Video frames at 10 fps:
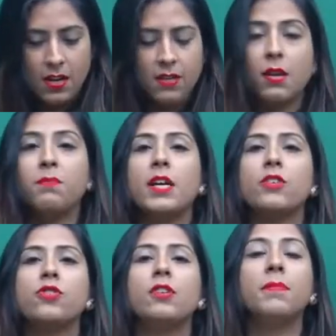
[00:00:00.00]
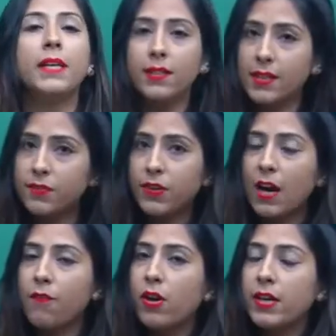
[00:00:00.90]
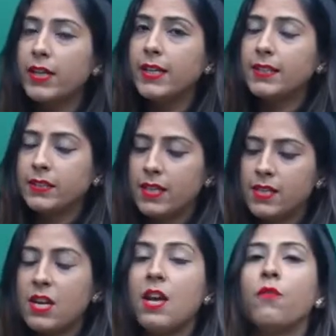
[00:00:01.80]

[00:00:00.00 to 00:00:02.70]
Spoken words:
some natural methods we have already discussed.